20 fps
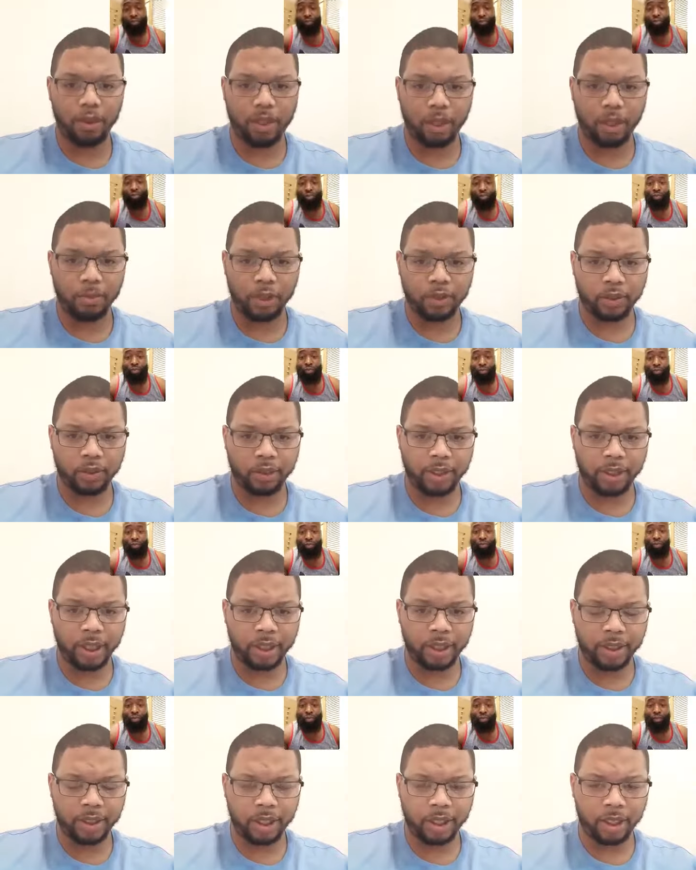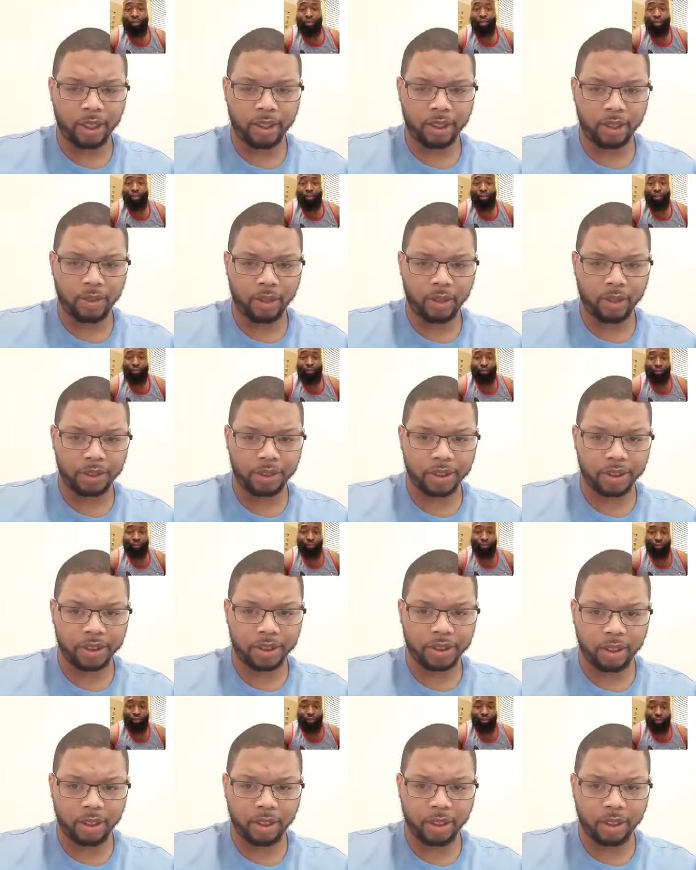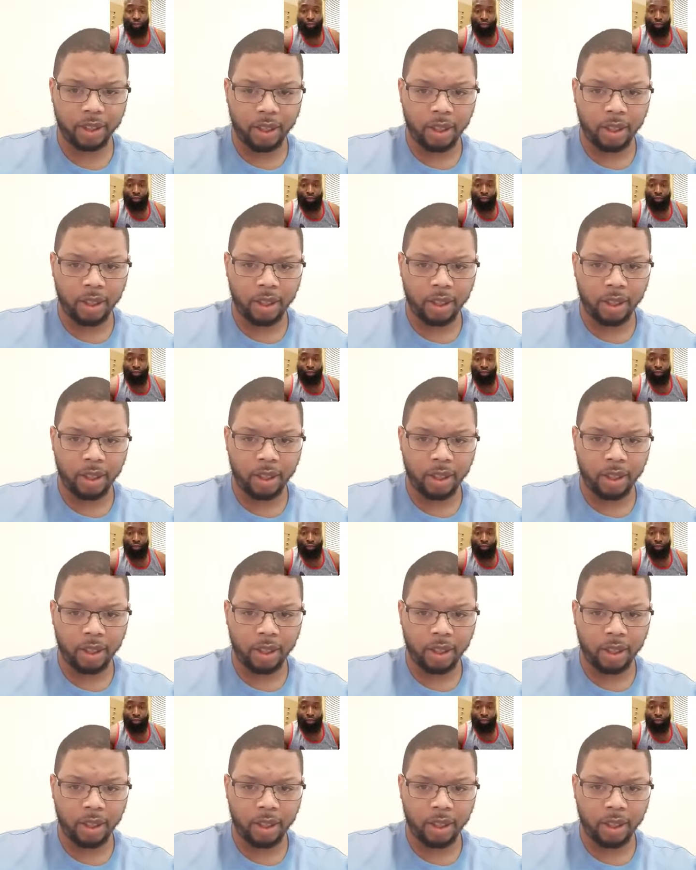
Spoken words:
Miss Renee, she had a good question. She said,